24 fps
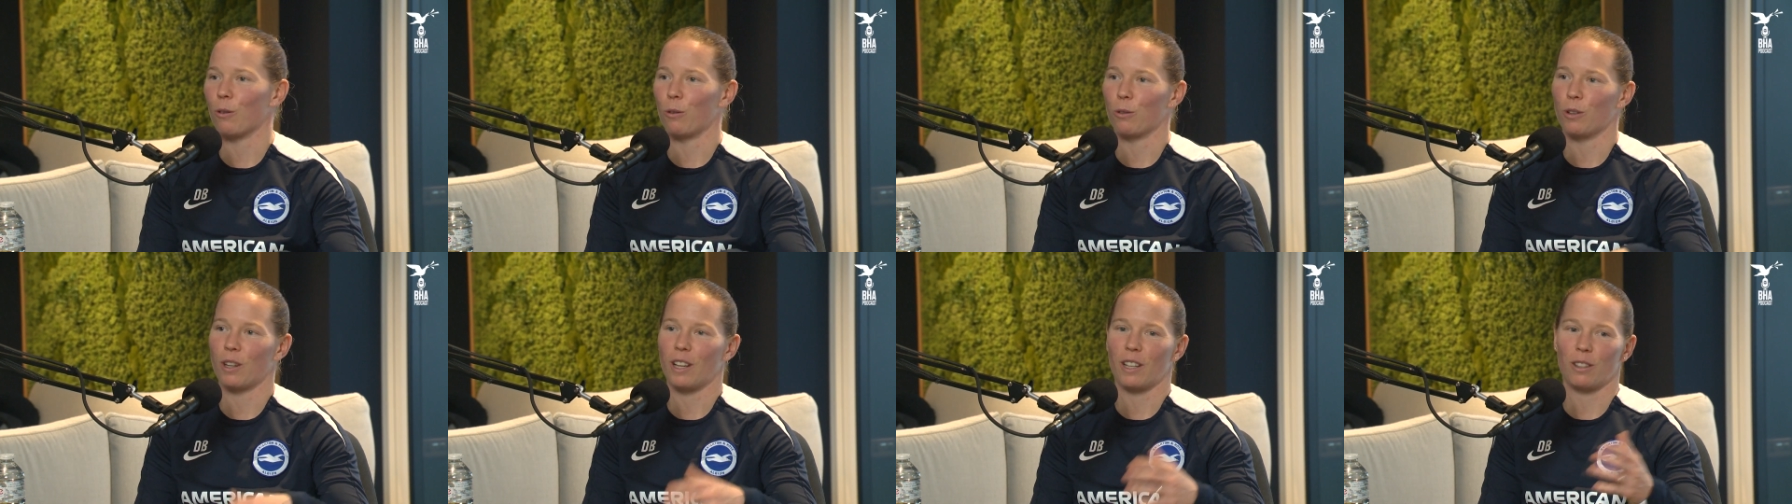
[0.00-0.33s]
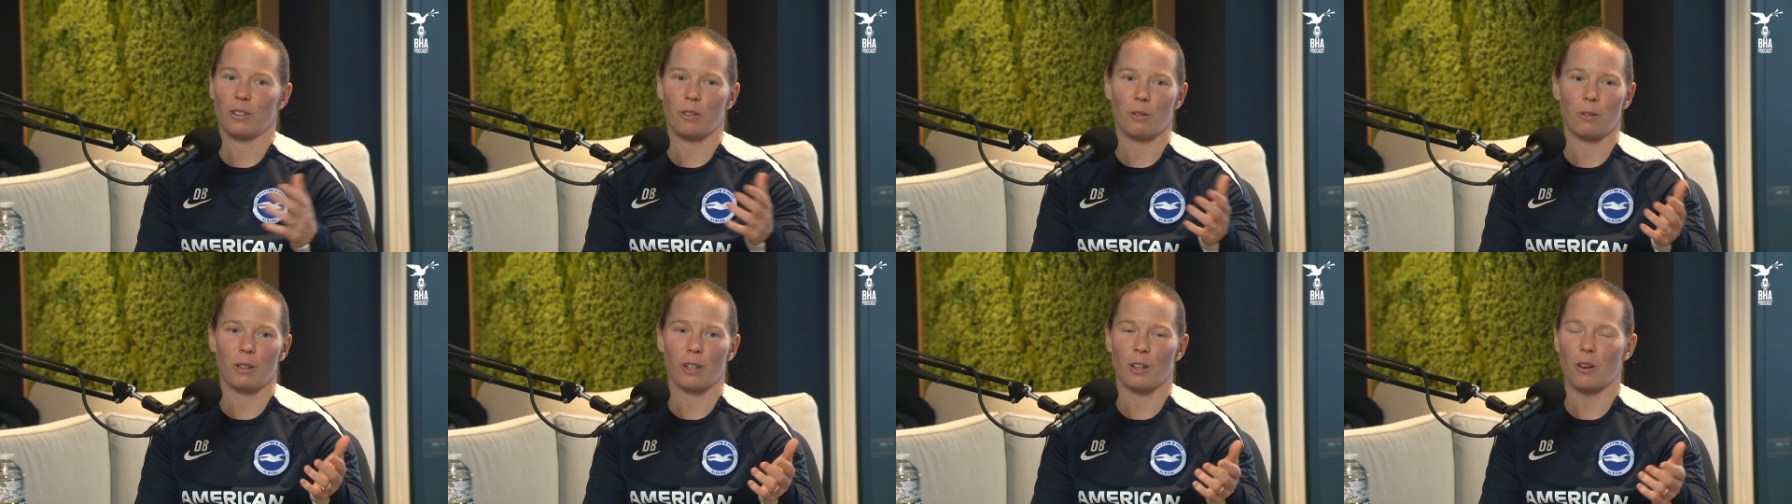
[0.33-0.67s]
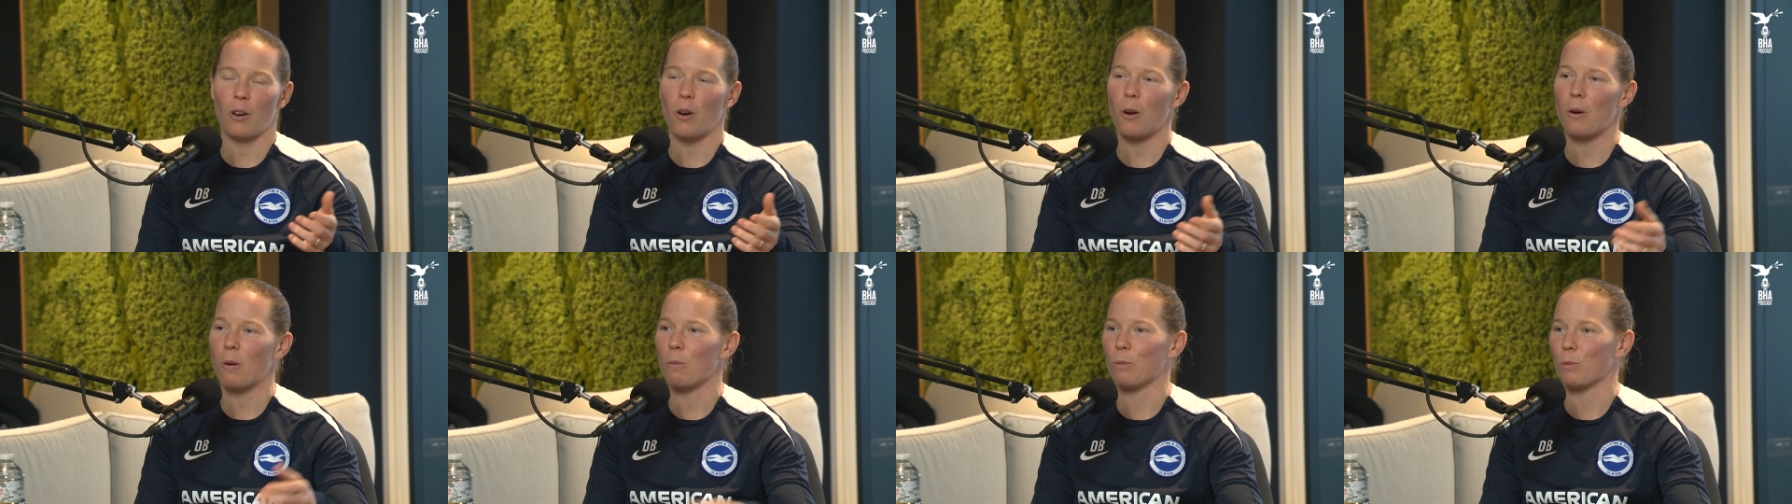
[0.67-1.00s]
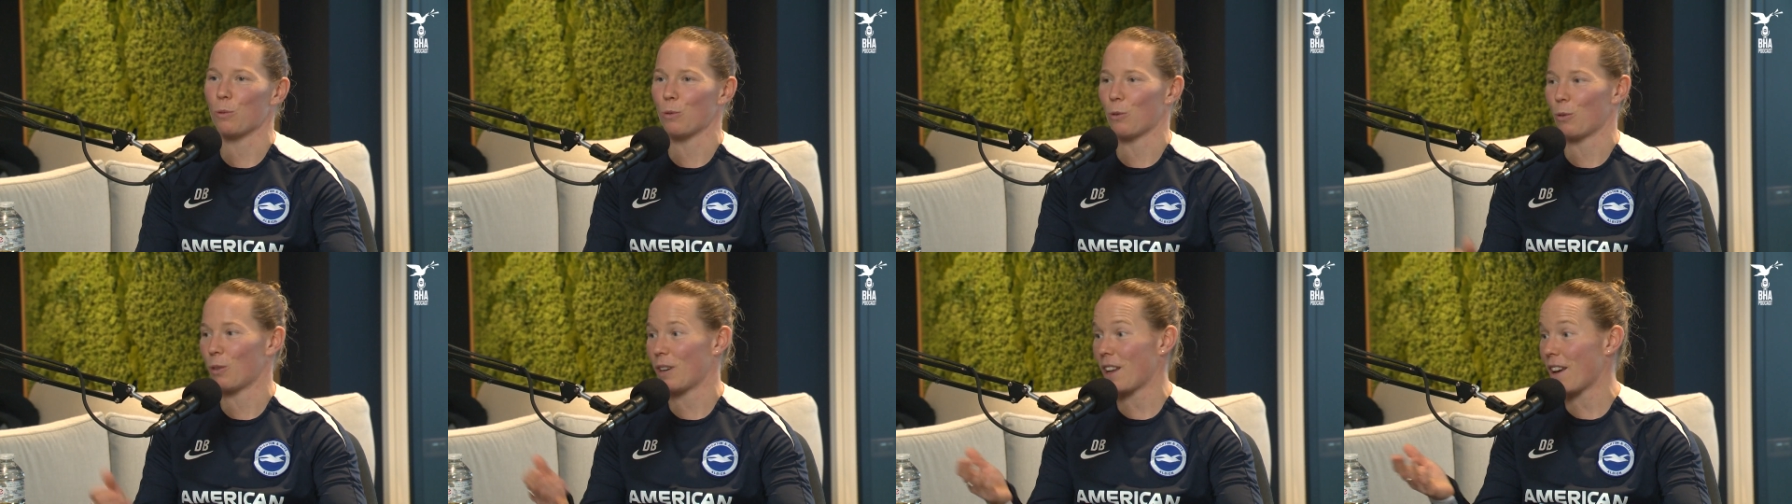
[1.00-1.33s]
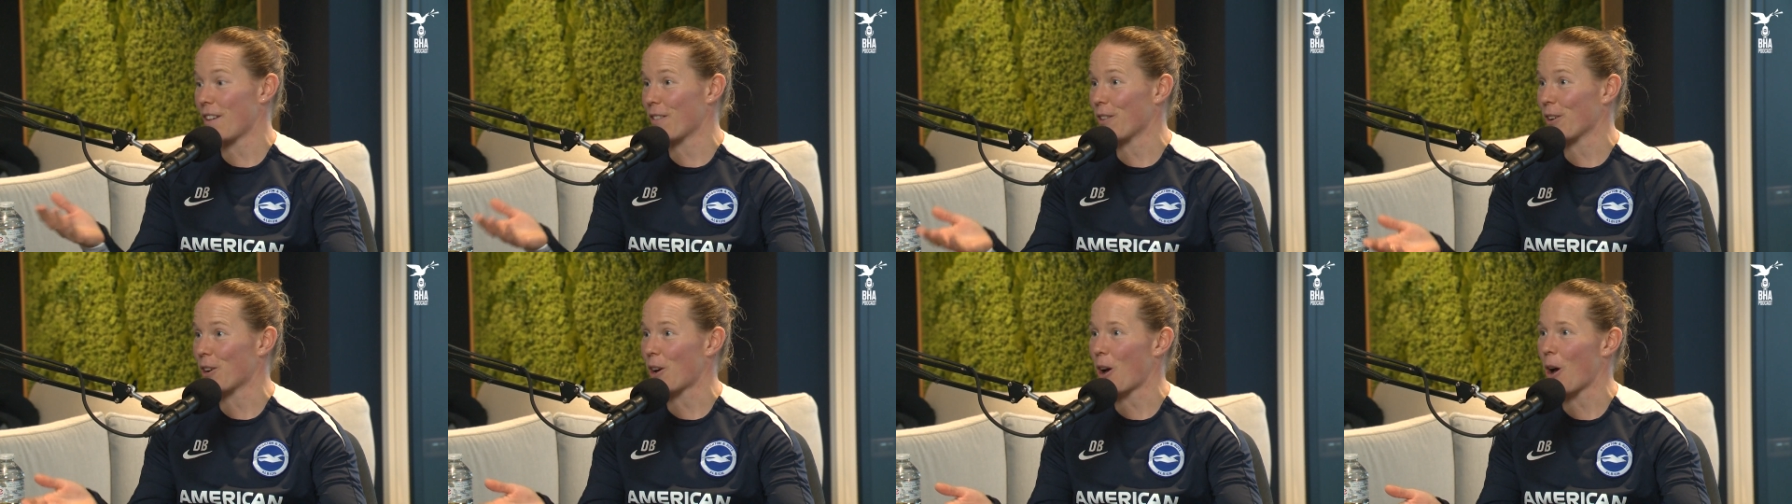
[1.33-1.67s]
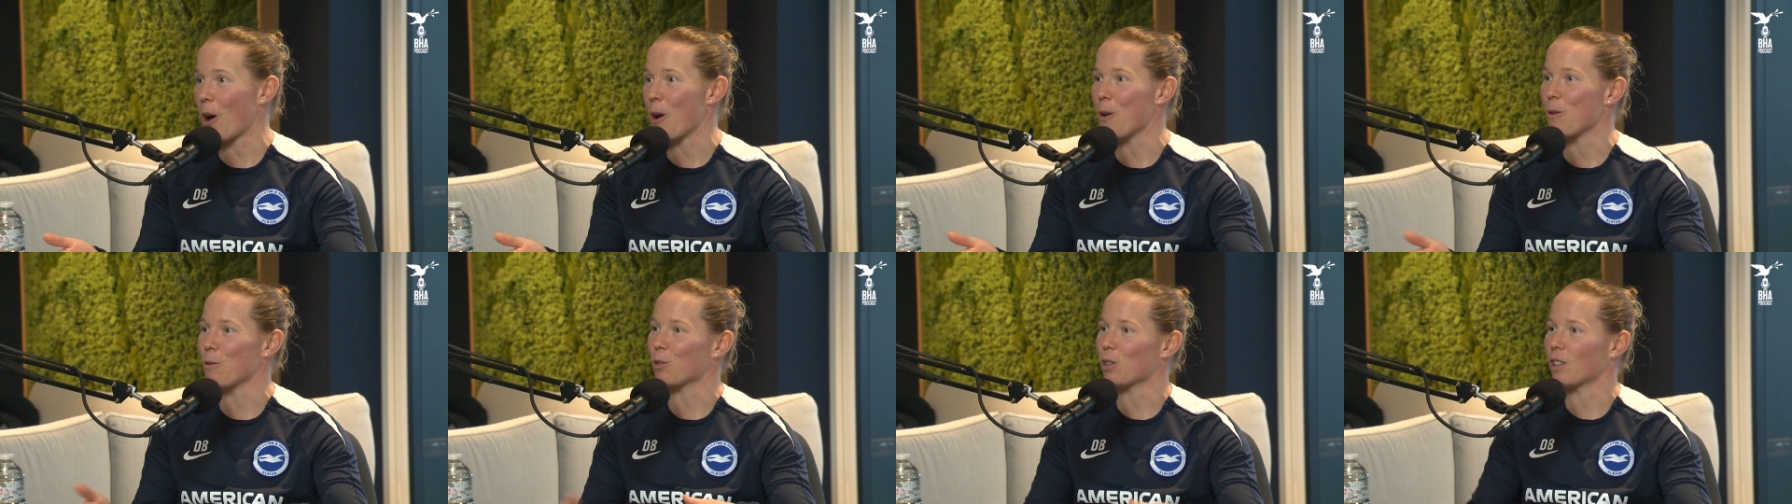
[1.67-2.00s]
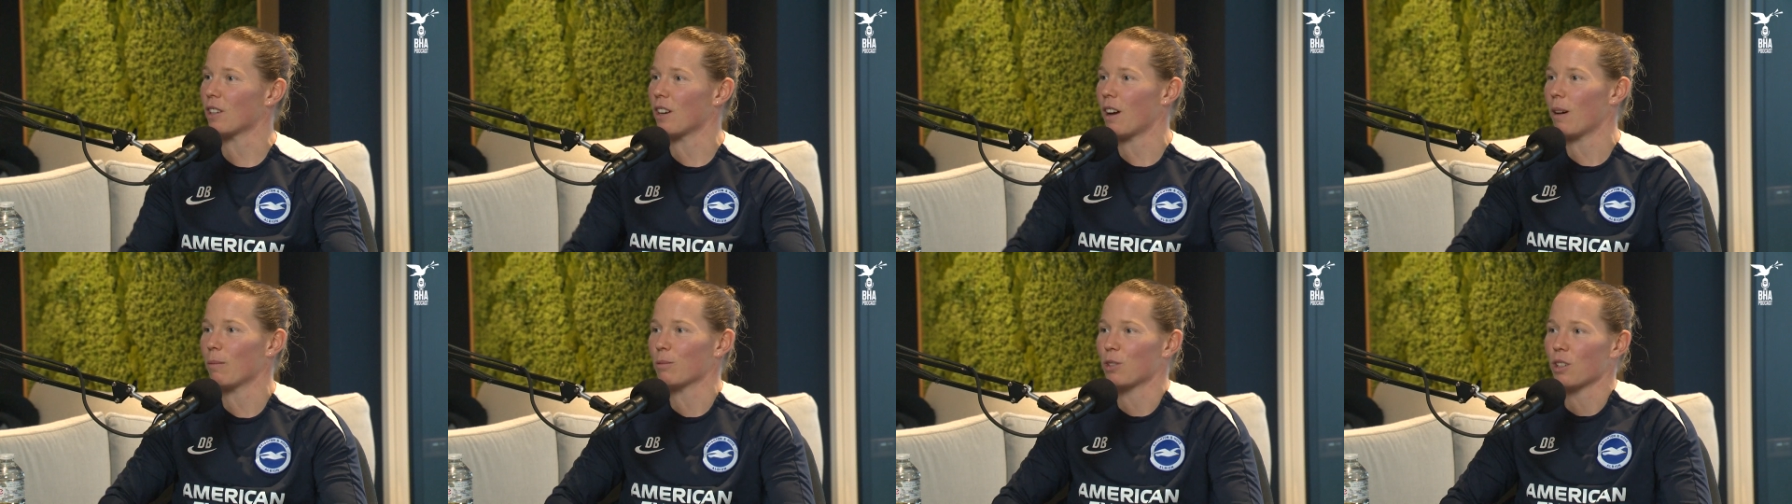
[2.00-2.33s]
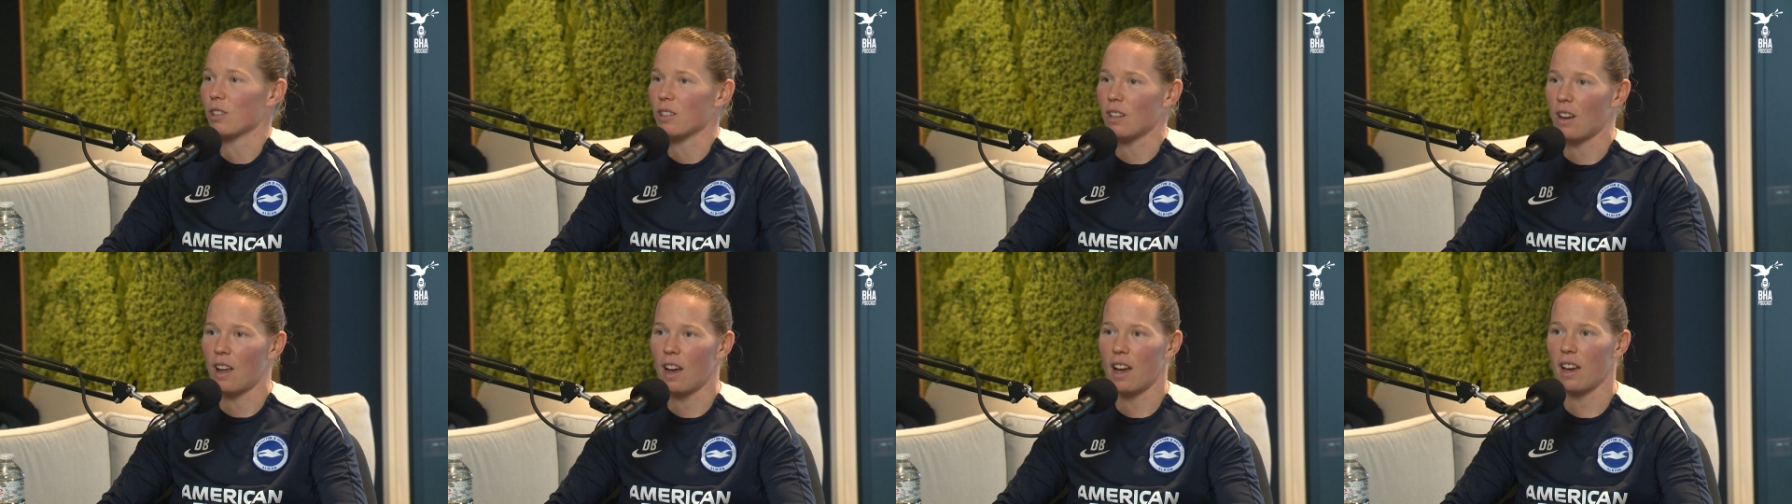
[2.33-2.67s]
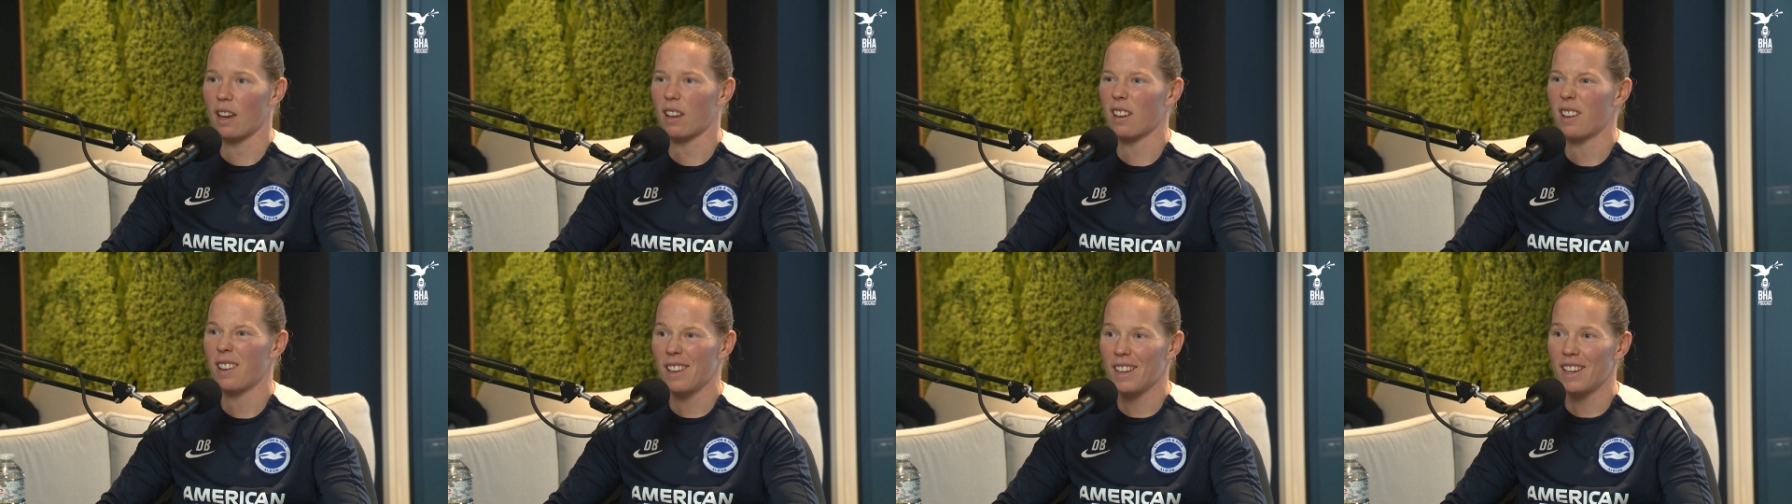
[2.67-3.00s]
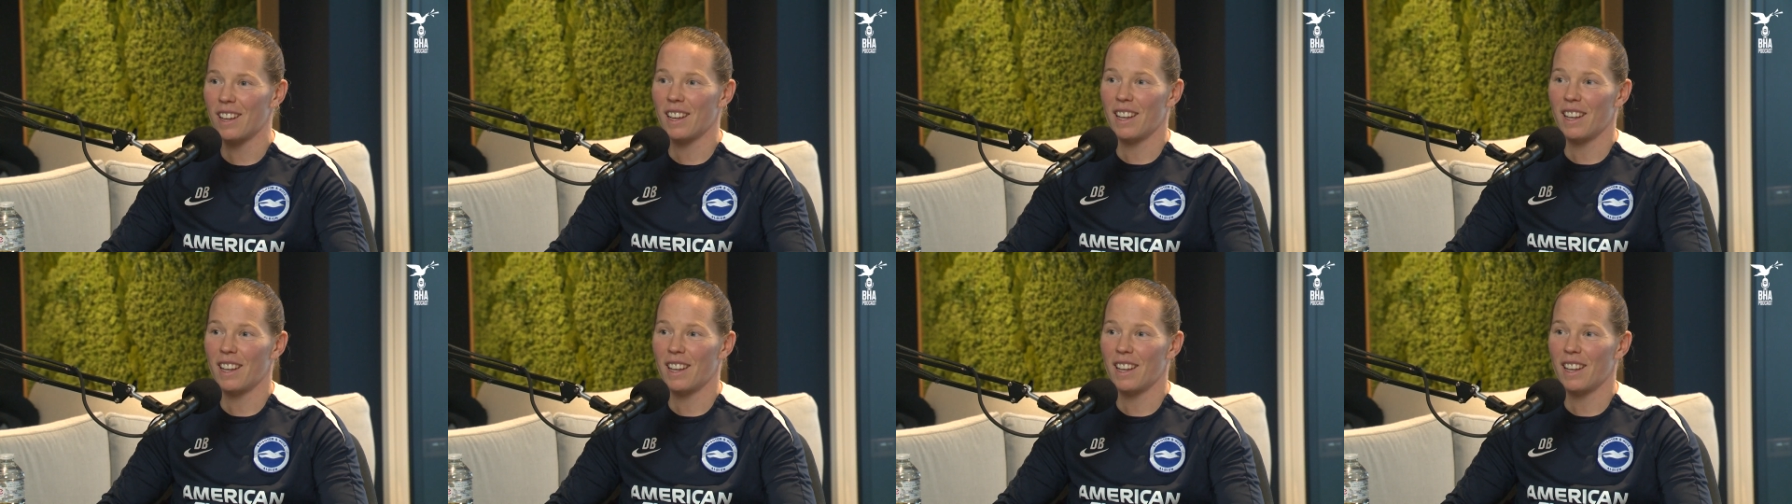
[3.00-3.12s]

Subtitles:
or they're doing comms or they're a coach, and I'm just like,